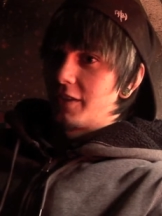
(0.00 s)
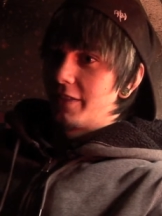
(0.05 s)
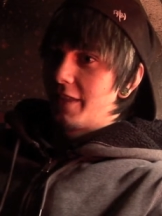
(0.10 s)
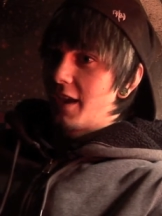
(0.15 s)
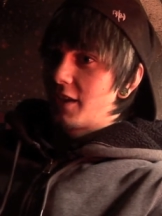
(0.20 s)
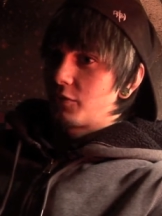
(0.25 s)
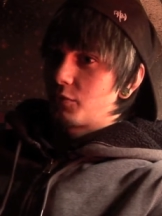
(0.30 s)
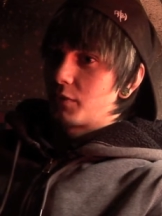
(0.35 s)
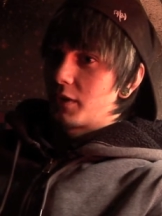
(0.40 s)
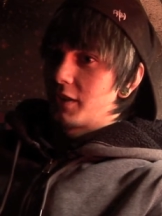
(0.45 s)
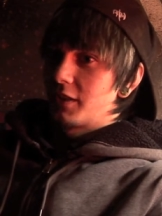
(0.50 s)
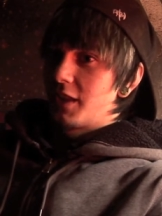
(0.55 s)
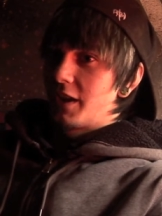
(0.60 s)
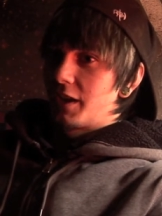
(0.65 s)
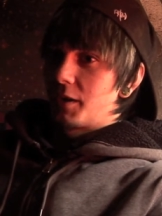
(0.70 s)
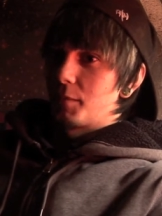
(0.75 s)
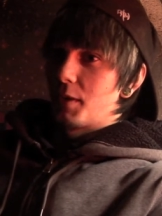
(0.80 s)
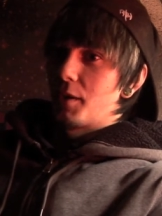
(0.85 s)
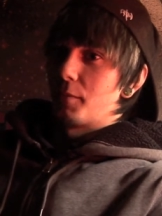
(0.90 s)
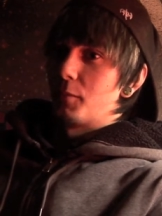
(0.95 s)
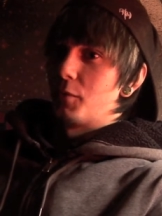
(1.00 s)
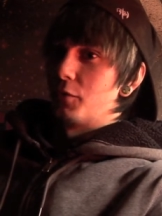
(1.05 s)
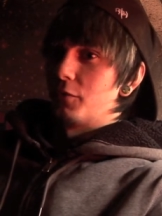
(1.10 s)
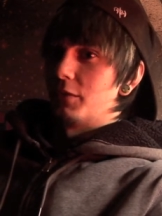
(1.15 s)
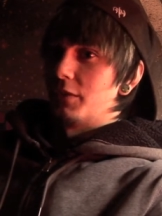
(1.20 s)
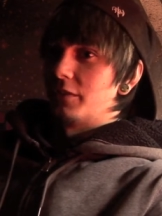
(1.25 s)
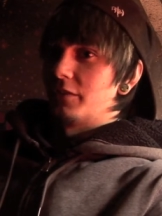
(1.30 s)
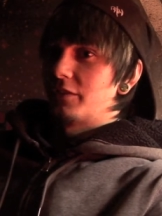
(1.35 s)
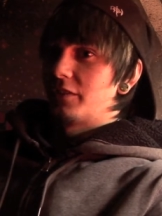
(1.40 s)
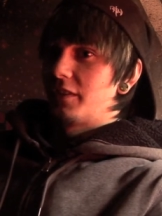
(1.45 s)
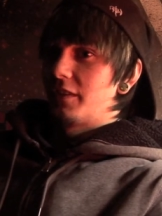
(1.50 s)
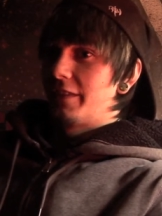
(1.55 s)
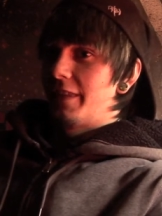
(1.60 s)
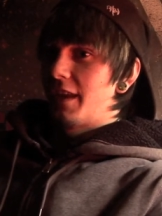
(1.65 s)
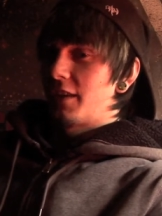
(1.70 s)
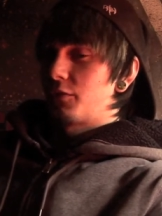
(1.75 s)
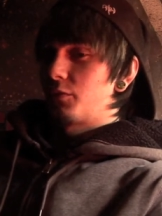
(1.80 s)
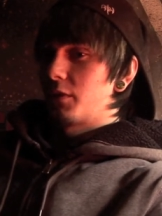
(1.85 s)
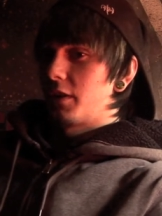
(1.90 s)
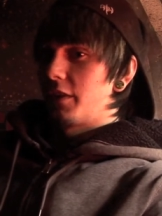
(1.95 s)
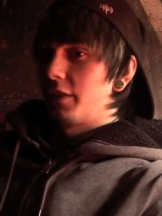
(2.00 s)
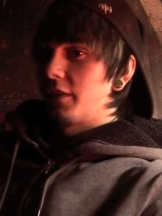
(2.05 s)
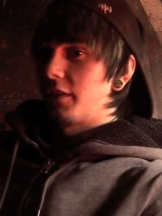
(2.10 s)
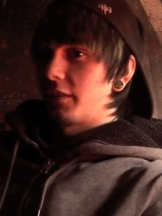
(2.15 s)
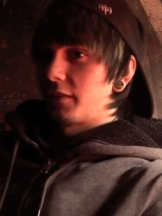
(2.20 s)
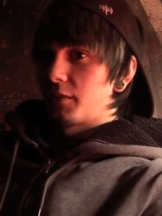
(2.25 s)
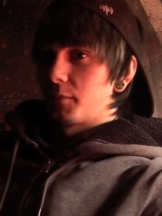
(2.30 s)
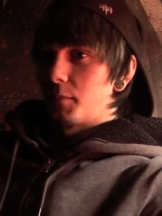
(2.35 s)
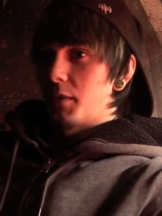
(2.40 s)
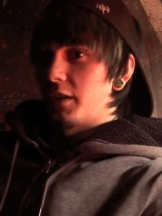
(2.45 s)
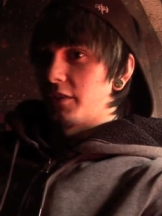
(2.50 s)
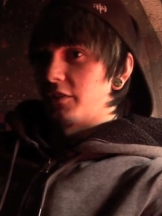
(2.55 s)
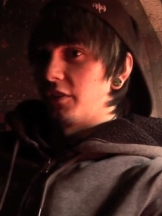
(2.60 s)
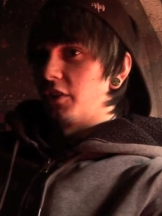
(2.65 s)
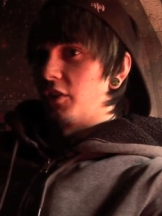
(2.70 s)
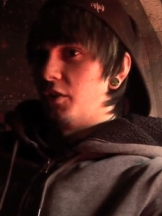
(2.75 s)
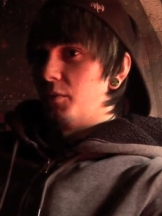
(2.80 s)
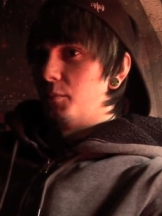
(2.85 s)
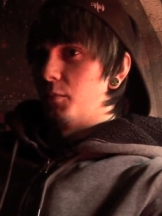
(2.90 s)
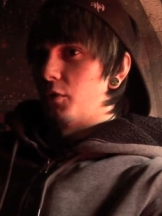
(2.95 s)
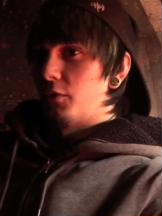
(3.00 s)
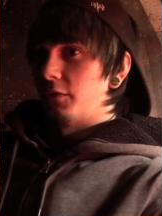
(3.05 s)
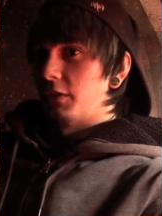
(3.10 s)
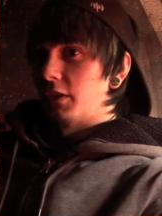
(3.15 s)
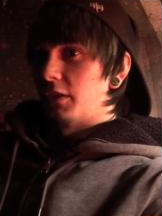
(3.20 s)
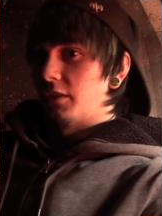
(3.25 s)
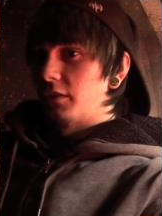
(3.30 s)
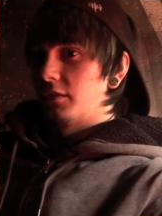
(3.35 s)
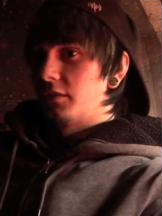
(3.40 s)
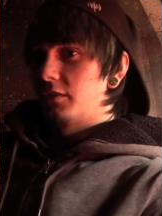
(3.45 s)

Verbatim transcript: That's what I like about movies, and that's what I think that makes a good movie.